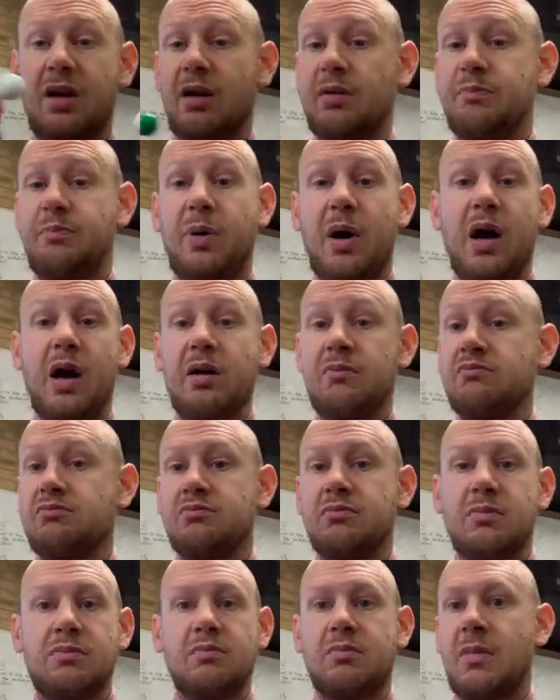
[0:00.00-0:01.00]
but
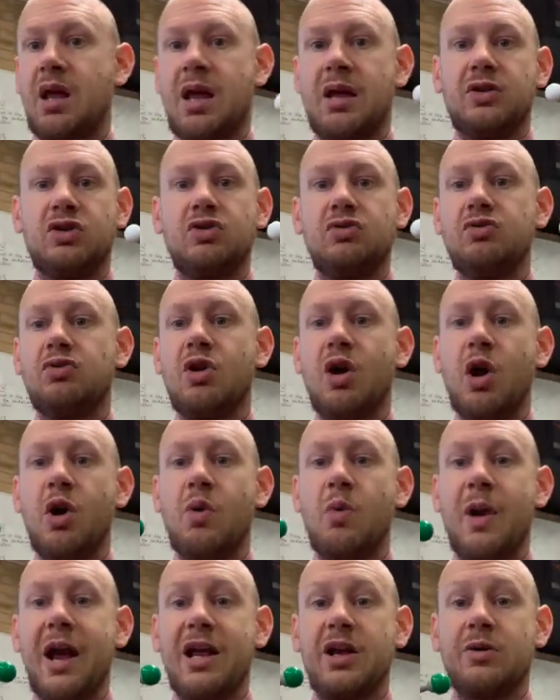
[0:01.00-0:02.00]
there's no
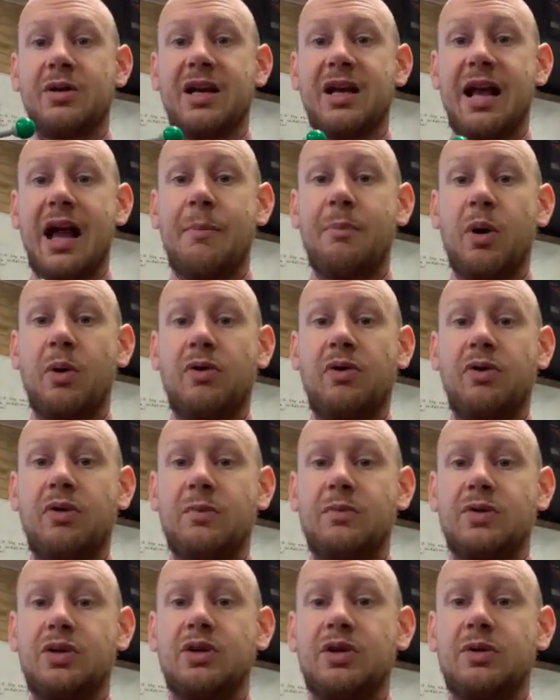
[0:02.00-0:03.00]
way you can get both of
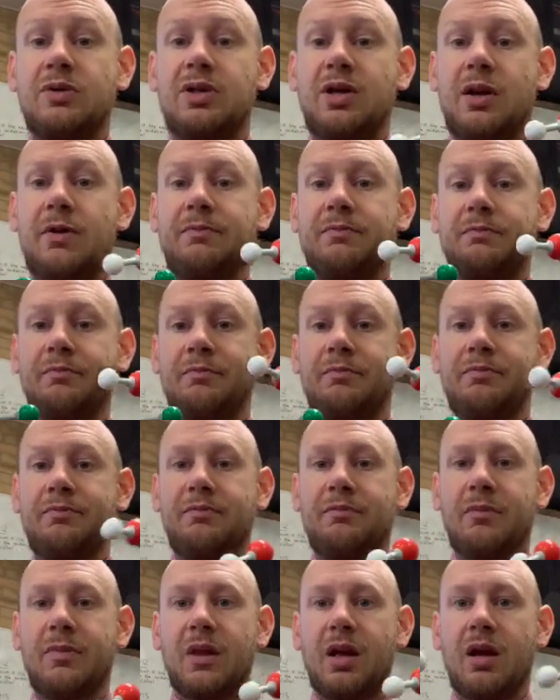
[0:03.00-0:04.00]
them to do so.
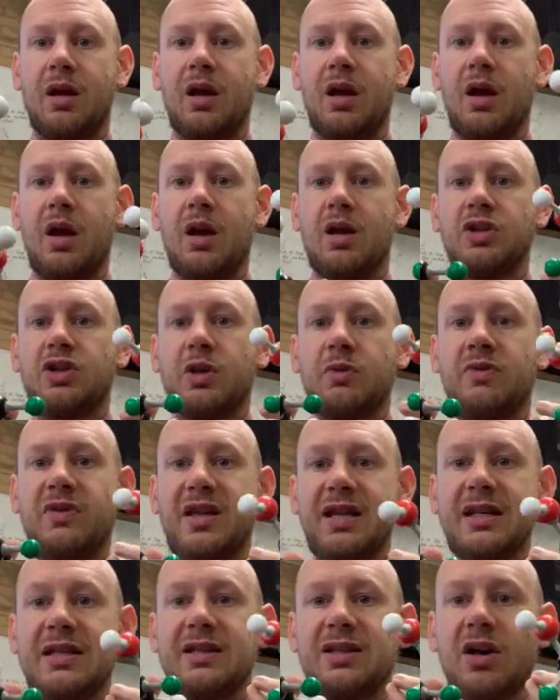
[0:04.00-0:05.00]
So
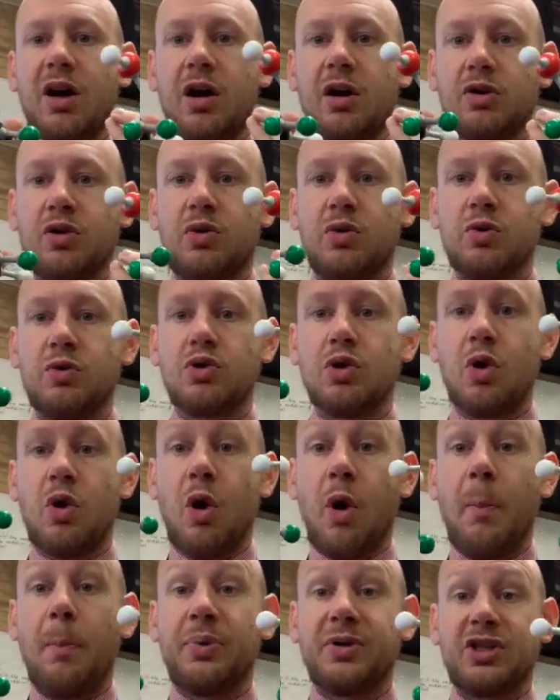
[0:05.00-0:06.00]
these are called
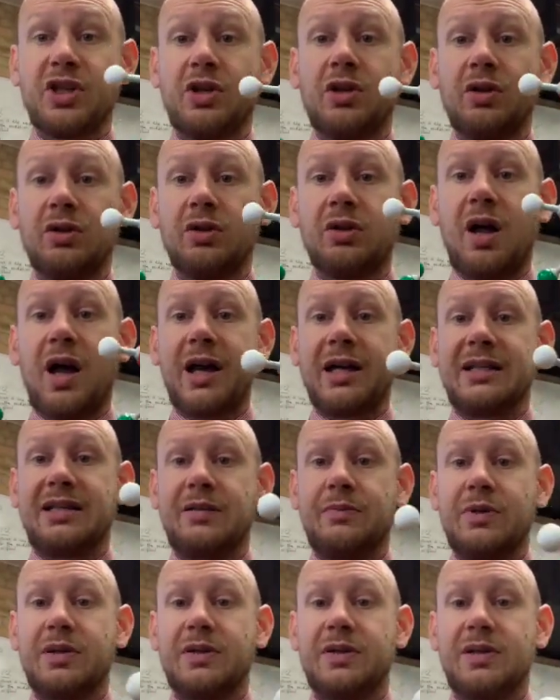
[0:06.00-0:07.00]
optical
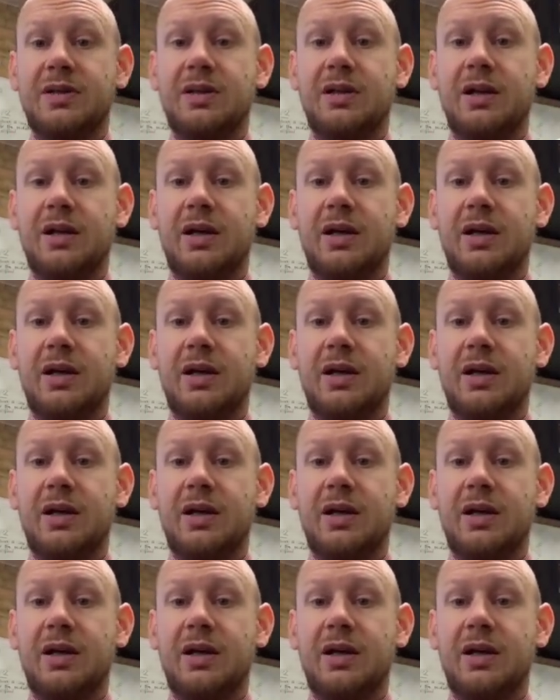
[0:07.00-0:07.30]
isomers.